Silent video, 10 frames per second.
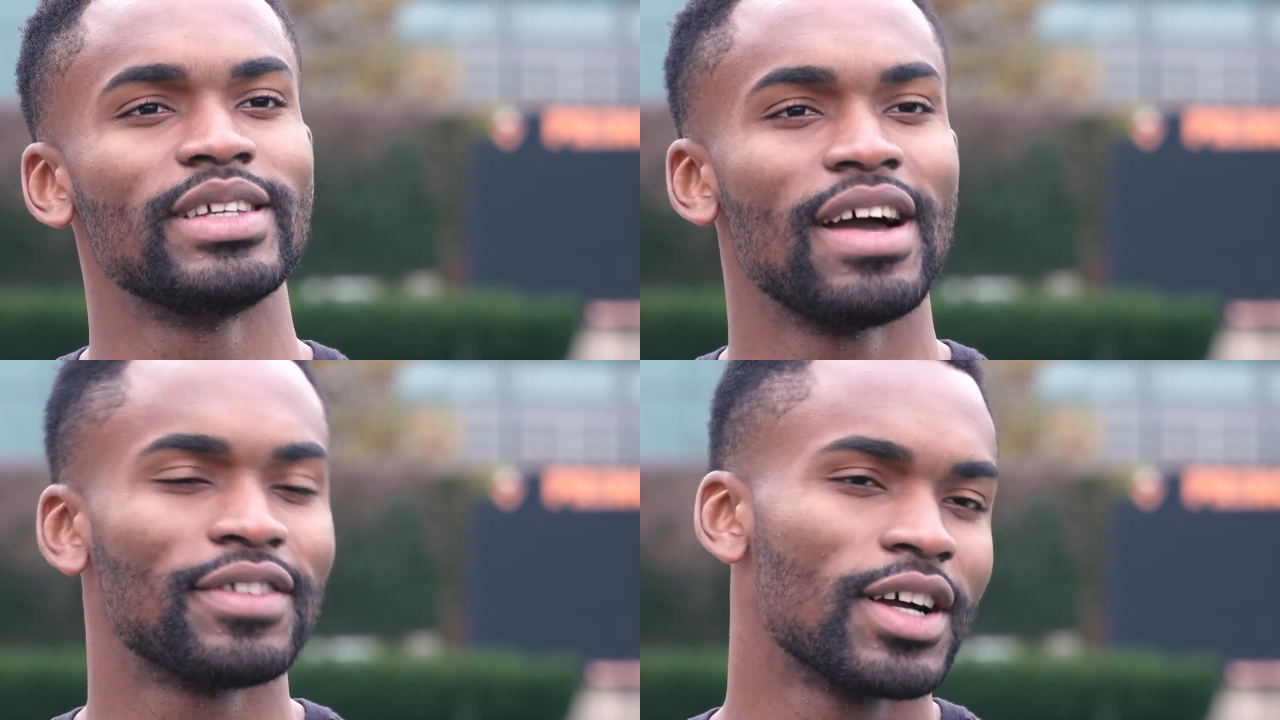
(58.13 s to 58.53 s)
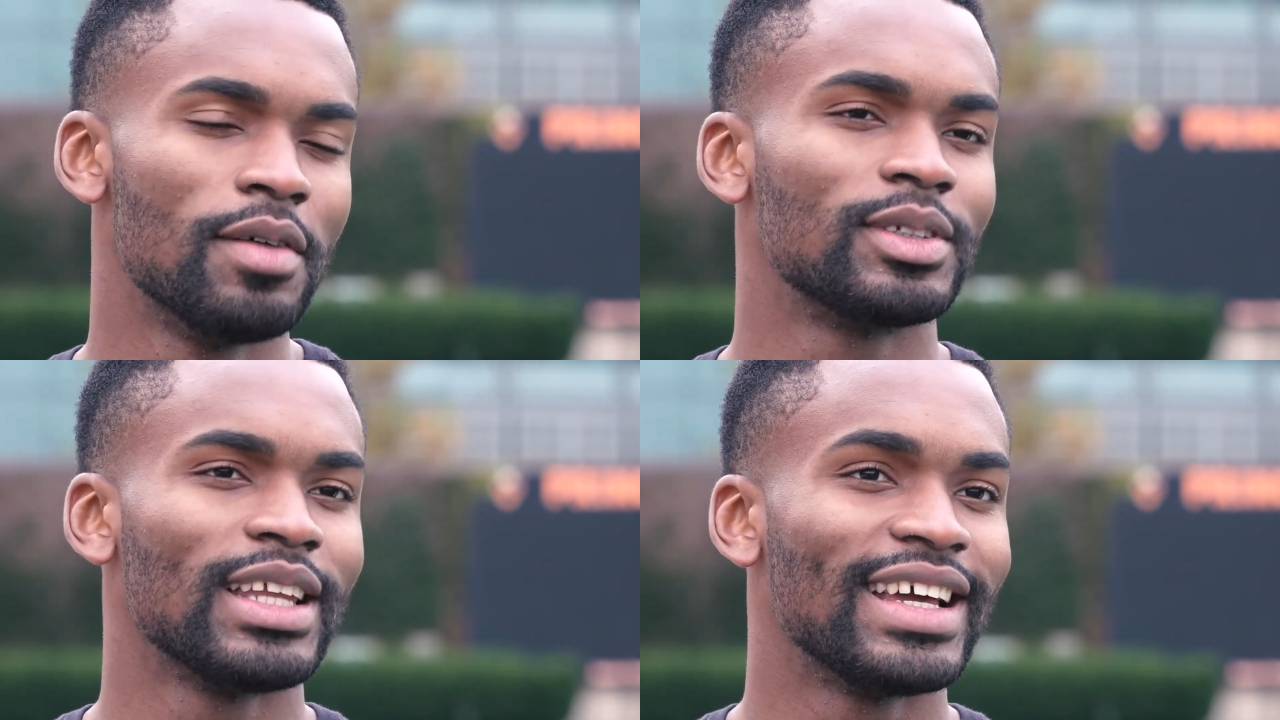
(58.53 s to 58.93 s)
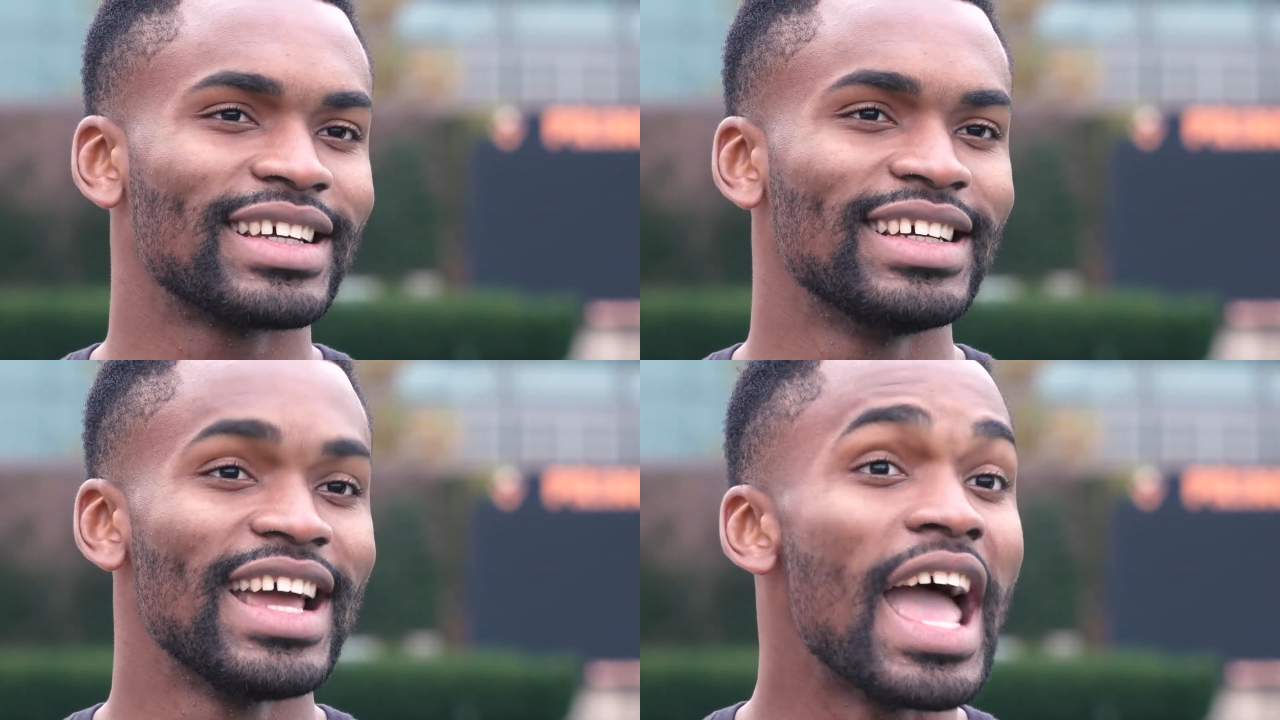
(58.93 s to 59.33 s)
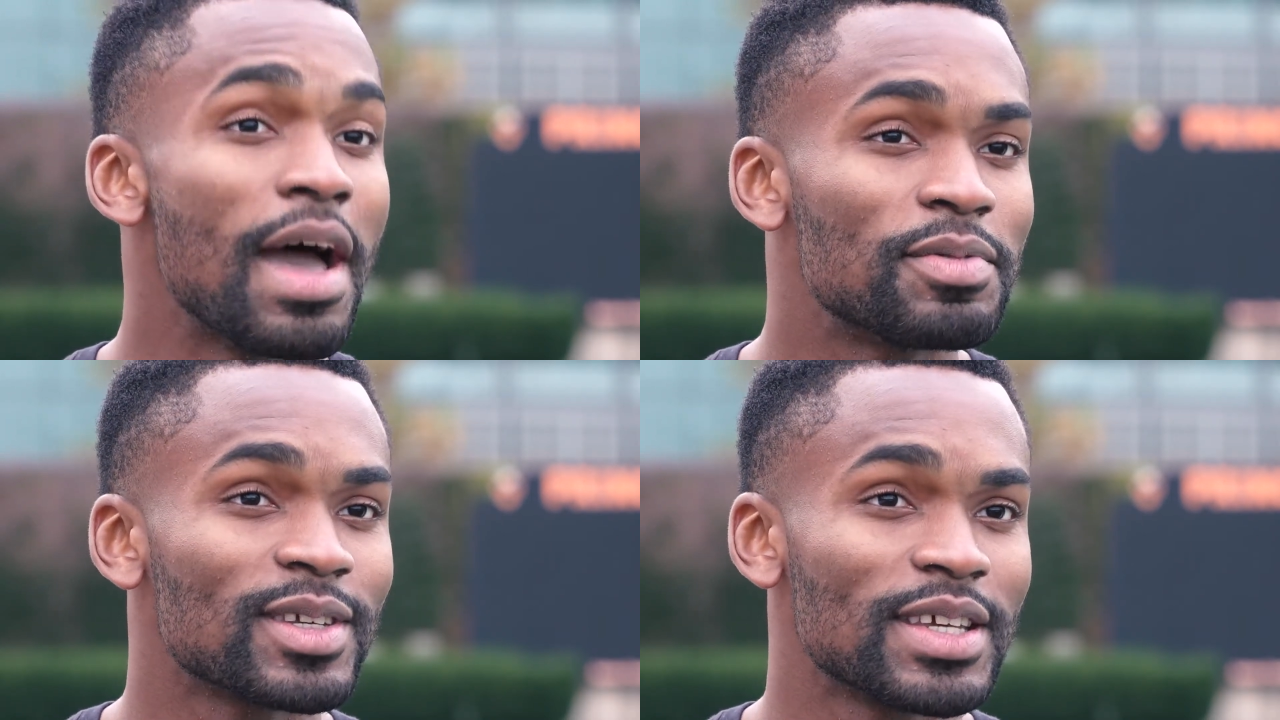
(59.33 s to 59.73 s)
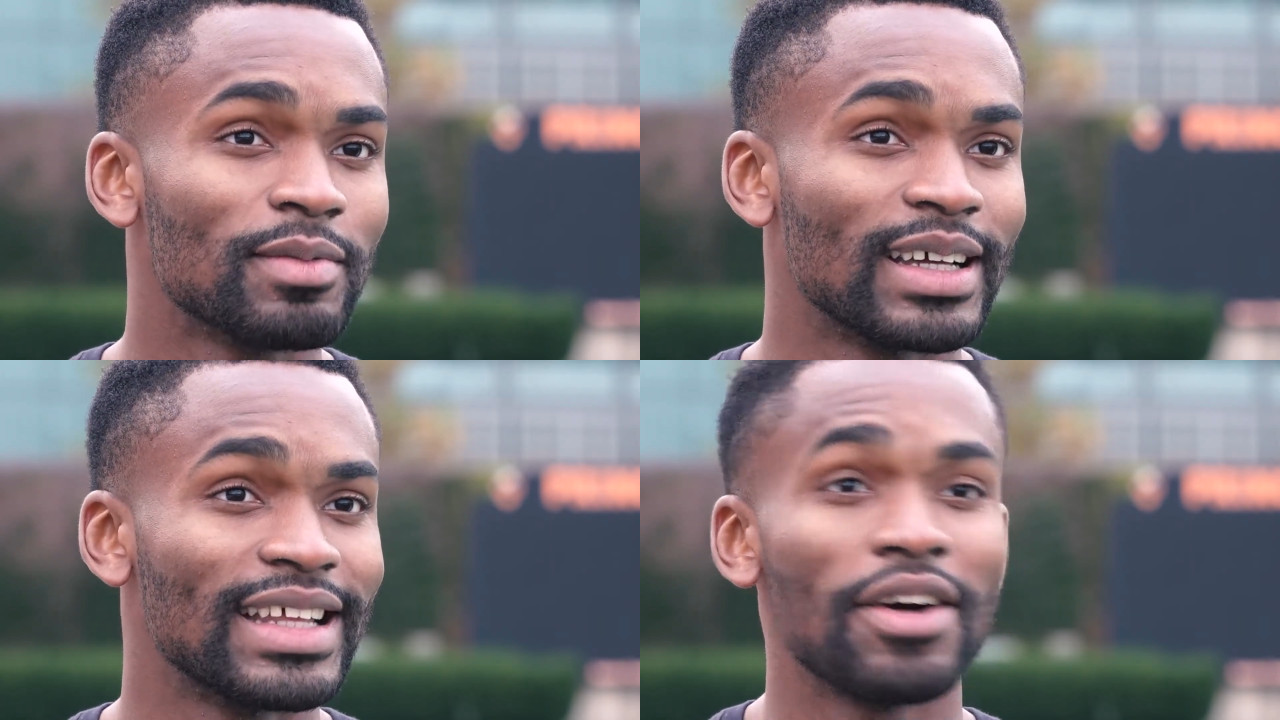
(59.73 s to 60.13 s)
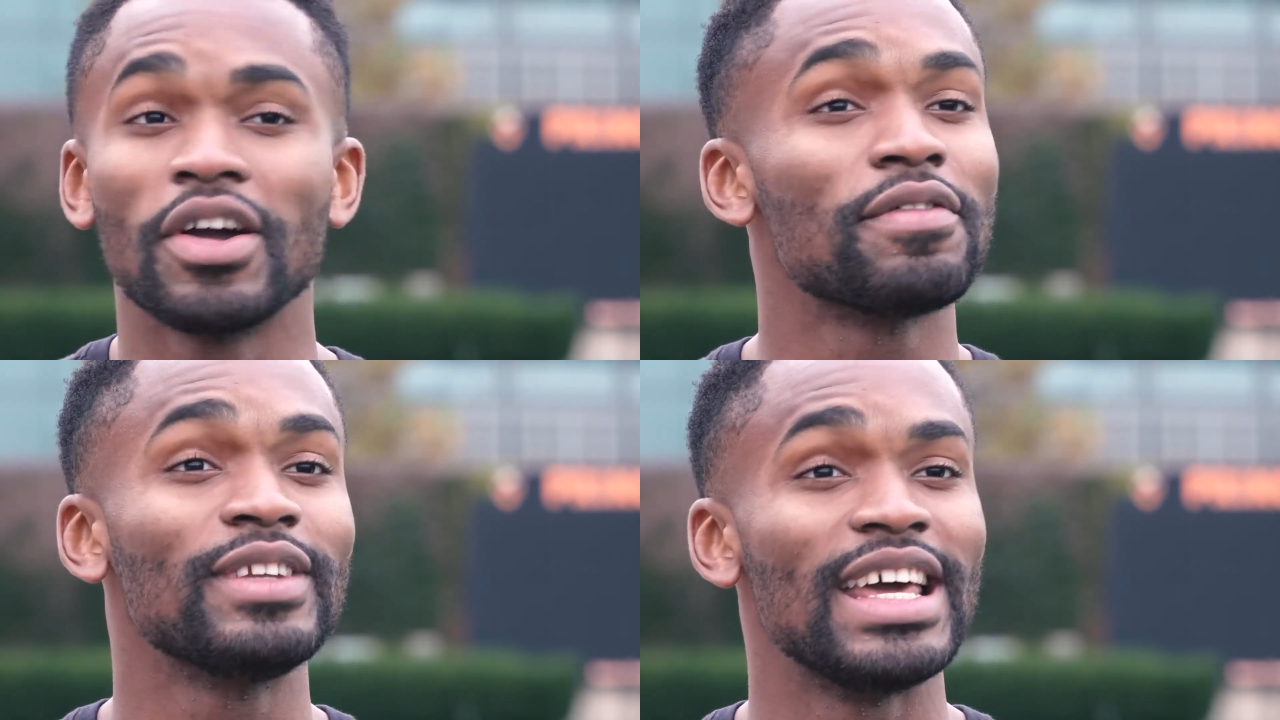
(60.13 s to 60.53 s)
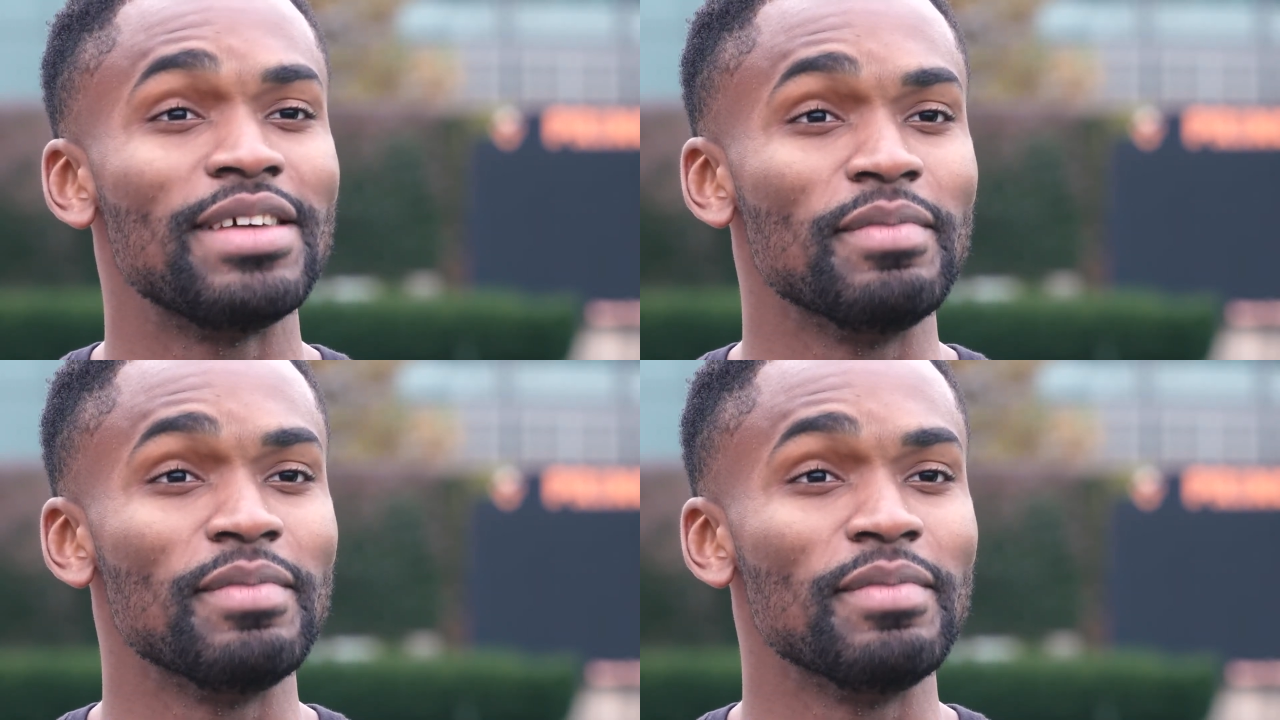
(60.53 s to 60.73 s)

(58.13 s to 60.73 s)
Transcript: you have to come to like HEPS or something like that, or even any